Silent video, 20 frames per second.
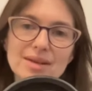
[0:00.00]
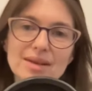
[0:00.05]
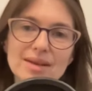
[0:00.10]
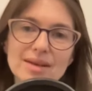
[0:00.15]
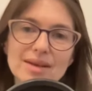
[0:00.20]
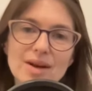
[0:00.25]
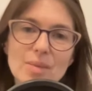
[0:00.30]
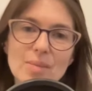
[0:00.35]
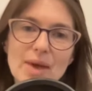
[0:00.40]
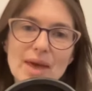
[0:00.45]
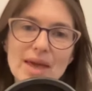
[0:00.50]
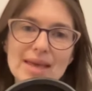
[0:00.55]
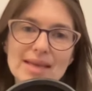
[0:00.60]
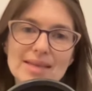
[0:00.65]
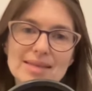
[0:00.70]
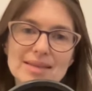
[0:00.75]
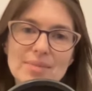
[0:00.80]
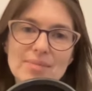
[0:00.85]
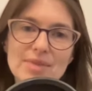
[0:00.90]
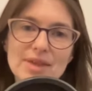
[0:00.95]
You know, making
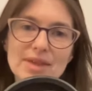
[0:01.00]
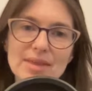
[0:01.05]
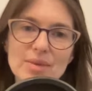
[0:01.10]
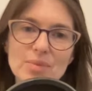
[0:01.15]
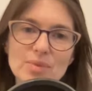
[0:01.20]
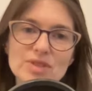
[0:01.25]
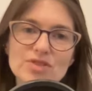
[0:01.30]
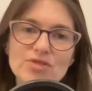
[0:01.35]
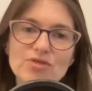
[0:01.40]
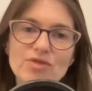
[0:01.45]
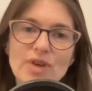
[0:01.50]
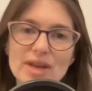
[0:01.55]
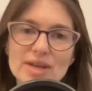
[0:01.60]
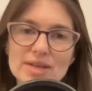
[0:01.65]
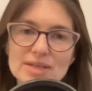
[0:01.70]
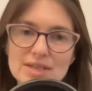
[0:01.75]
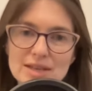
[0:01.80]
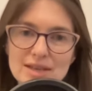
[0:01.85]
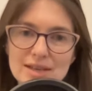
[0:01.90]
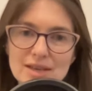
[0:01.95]
something that was
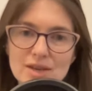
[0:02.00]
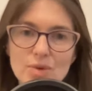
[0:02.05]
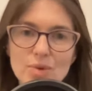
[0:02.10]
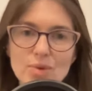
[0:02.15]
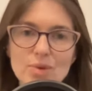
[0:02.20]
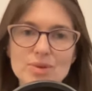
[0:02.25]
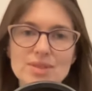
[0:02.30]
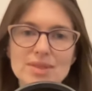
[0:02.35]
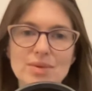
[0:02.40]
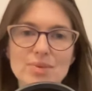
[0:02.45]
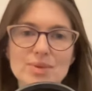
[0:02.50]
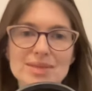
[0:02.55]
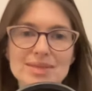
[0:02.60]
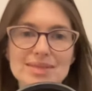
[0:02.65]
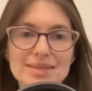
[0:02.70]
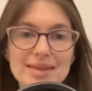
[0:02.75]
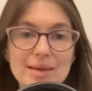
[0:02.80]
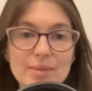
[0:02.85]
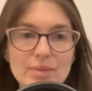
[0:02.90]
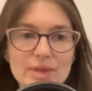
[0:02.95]
fun to use, that was
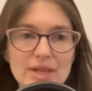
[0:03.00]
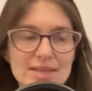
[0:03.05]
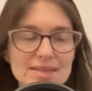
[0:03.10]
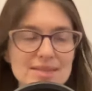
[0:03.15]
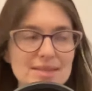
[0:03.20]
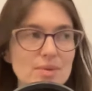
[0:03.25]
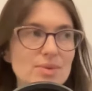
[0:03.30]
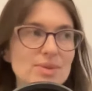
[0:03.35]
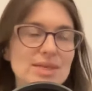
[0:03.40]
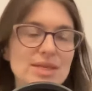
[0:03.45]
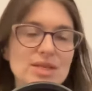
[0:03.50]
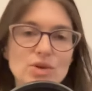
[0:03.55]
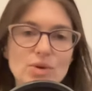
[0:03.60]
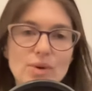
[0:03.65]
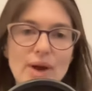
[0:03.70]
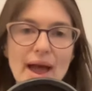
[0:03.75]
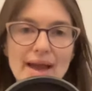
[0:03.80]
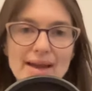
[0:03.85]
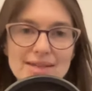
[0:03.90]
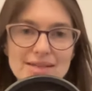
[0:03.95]
seamless, that was
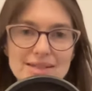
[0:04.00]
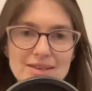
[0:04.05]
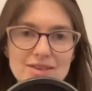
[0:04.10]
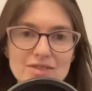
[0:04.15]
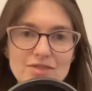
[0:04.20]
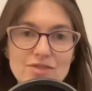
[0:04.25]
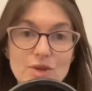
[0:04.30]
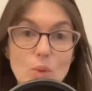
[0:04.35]
interactive,